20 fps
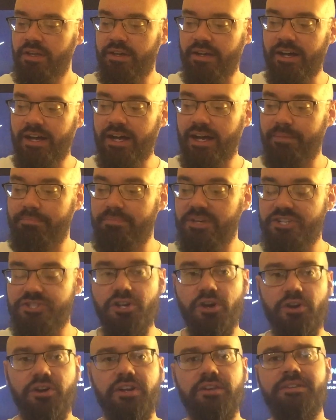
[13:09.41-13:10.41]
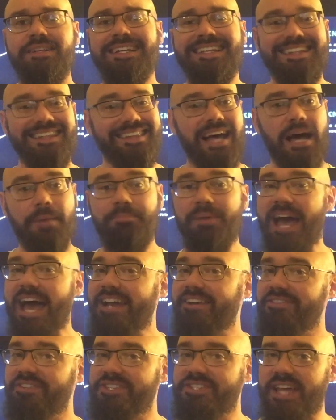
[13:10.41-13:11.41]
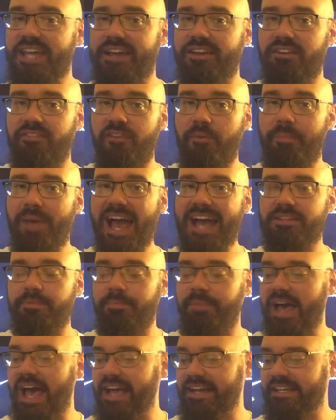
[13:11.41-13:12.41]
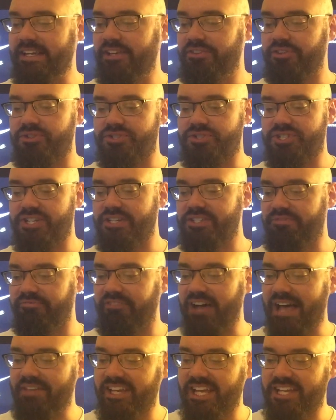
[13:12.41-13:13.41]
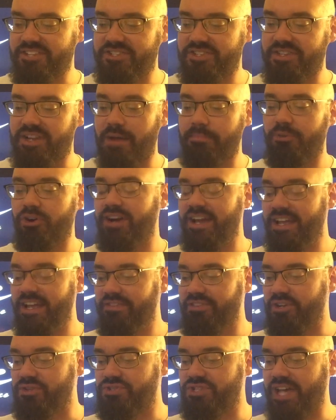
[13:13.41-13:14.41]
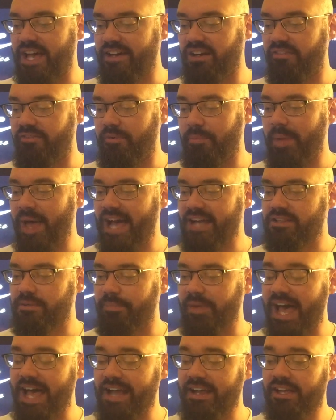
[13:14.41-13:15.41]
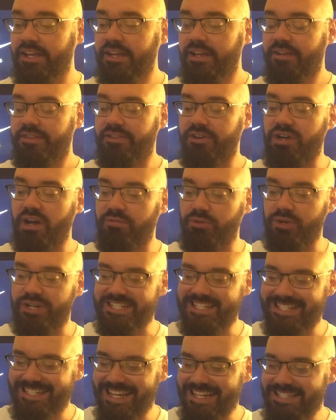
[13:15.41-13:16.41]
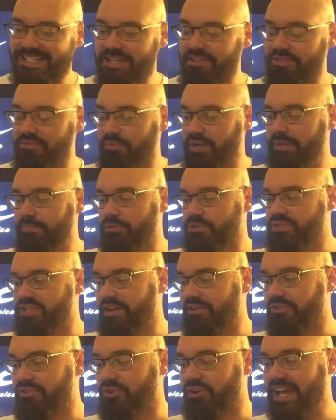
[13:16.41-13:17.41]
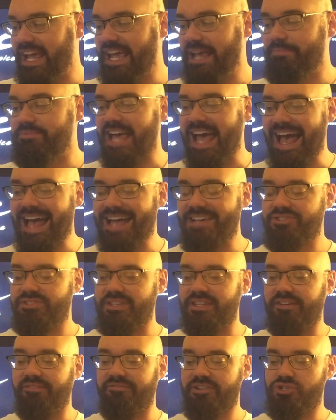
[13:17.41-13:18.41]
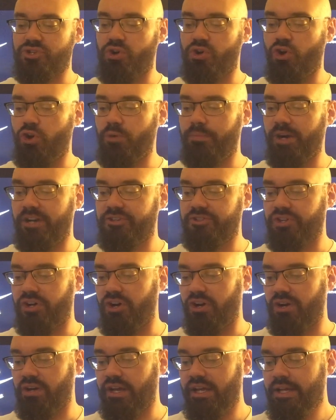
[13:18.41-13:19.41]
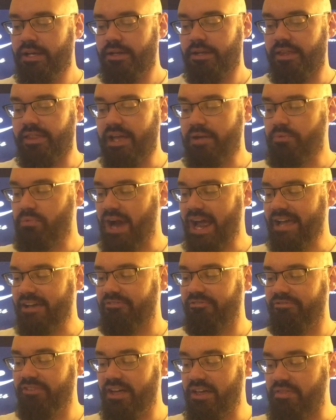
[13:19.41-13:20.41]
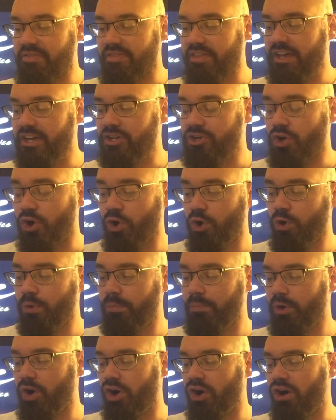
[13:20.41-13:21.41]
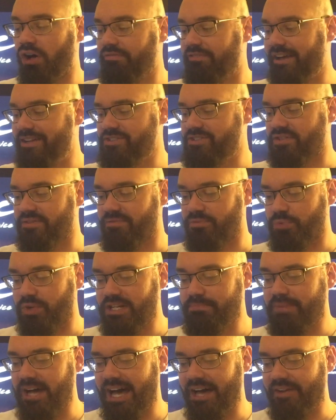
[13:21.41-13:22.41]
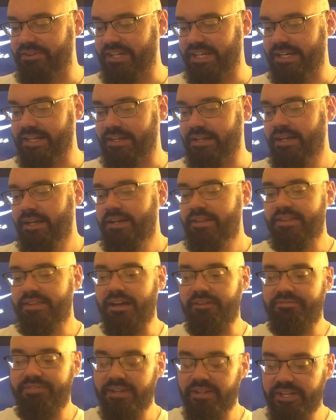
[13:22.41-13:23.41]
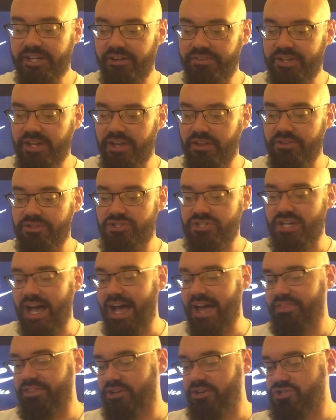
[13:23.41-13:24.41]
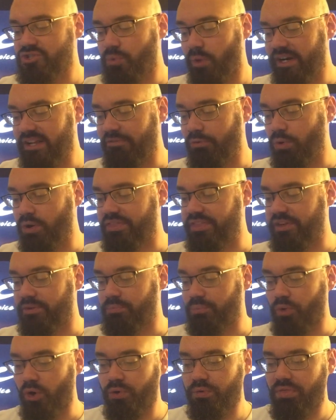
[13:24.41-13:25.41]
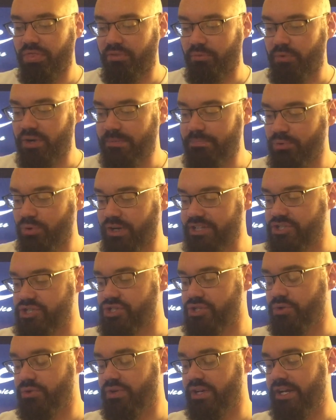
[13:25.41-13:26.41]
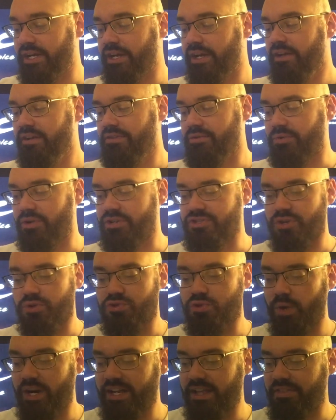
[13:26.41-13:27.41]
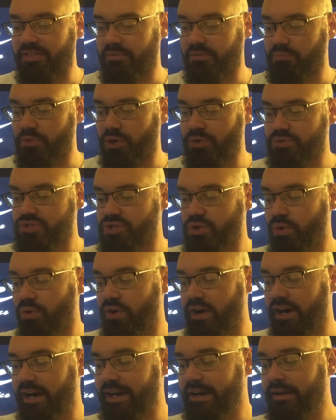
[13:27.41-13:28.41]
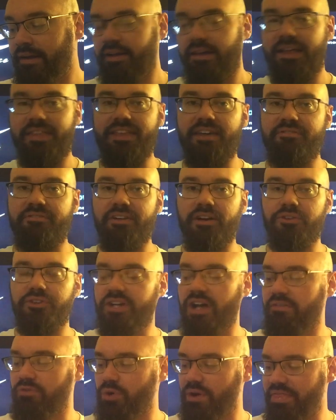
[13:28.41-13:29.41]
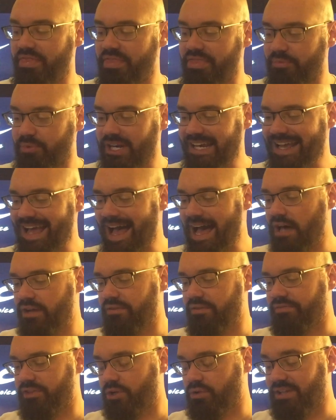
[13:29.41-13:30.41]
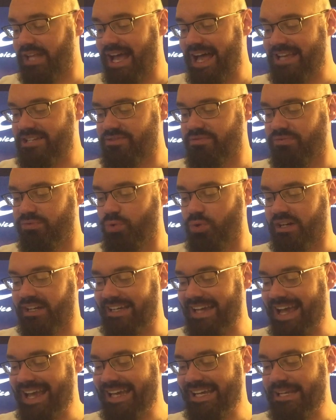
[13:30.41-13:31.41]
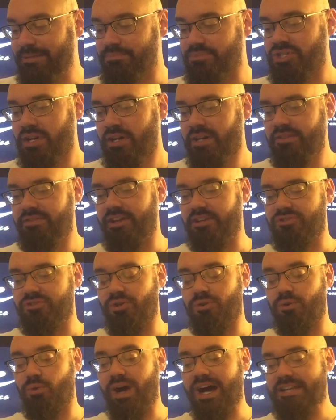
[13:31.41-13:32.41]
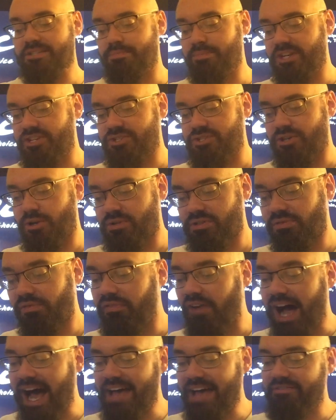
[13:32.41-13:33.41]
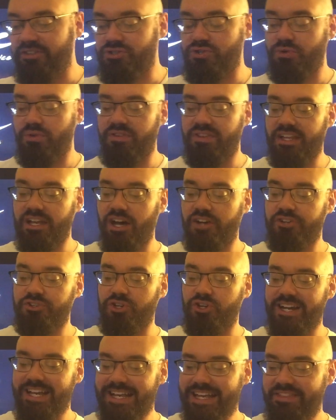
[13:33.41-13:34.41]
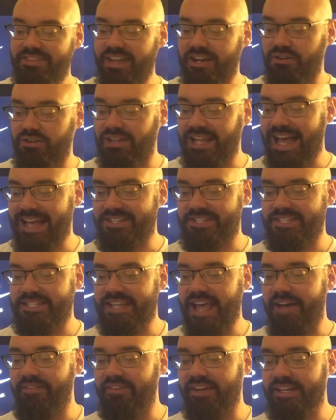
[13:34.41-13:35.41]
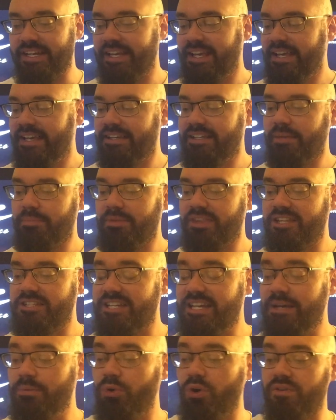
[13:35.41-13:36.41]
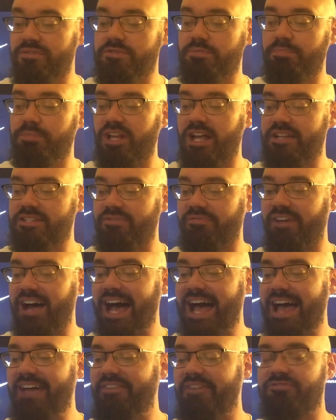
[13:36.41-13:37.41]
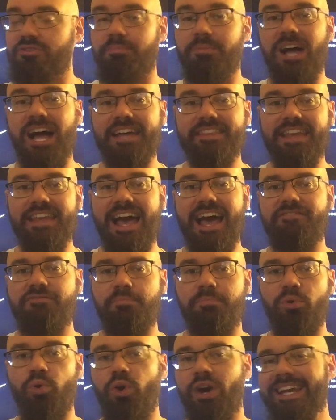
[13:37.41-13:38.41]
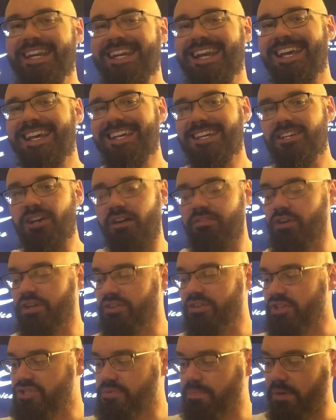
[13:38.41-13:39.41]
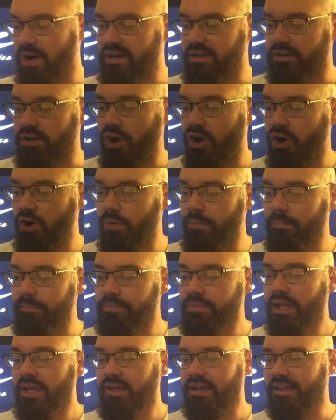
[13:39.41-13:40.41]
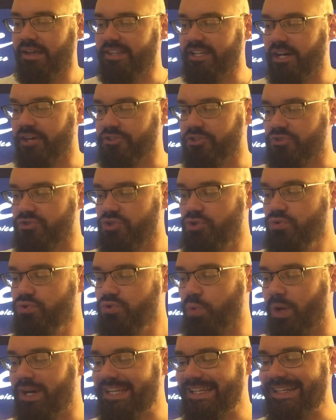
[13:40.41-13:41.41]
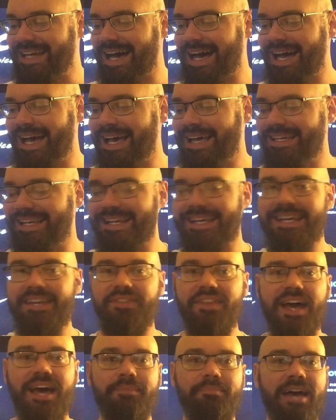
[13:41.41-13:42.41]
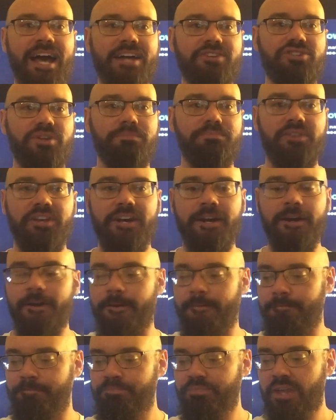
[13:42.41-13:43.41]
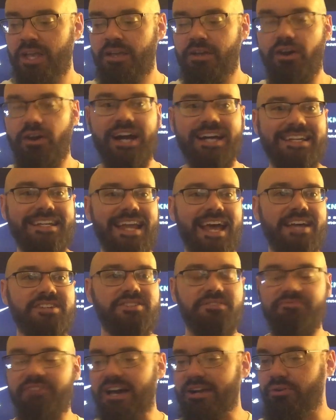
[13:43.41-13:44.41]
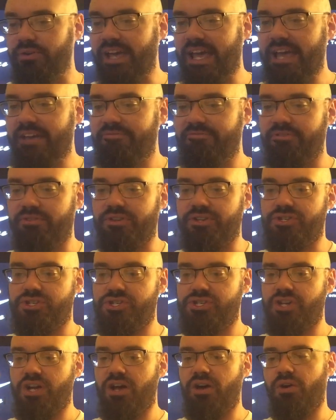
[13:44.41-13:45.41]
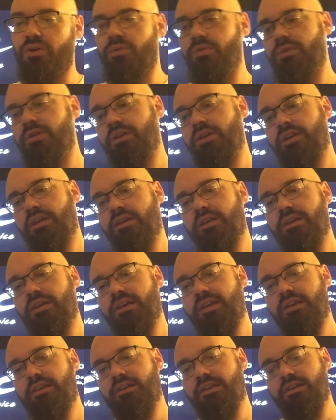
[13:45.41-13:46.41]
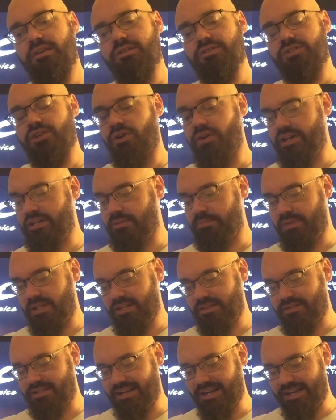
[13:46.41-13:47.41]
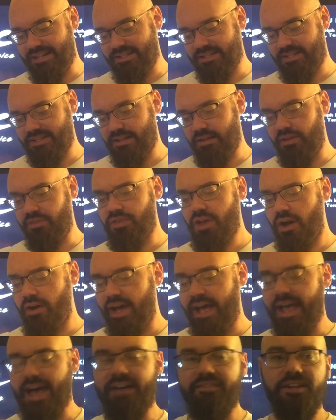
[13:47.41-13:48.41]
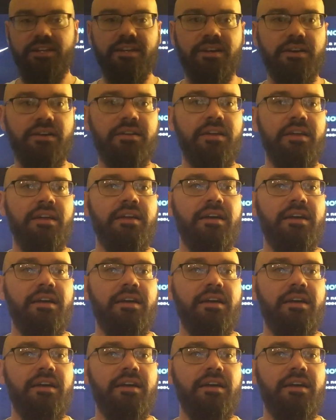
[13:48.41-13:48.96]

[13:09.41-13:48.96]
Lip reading: Minnesota, not bad in the second of a back-to-back either. 6-5 against the number in their second of a back-to-back. They're covering 63% of their games as the official home underdog, and they rank 5th in home offensive rebounding. Now, Philly on the other side, they're 24th in road three-point shooting. They're also 20th in road scoring, and they failed to cover in 3 out of their last 4 games. Now, total-wise, Minnesota's 5-2 to the under in their last 7. Give me the T-Wolves +5 after buying the half a point, covering the spread at home, and the under 229 in that matchup there. All right, next and final game for the show. It is going to be, No, I have it here.